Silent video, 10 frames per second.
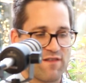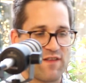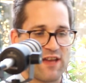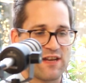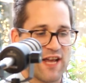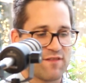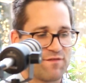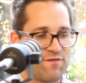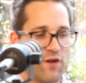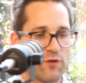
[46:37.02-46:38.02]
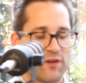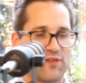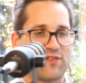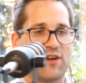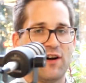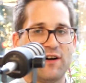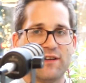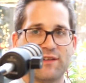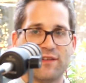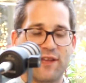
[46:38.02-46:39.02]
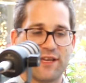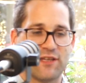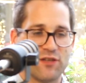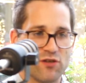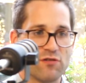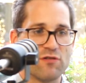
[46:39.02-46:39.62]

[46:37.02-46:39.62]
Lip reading: driven and focused on like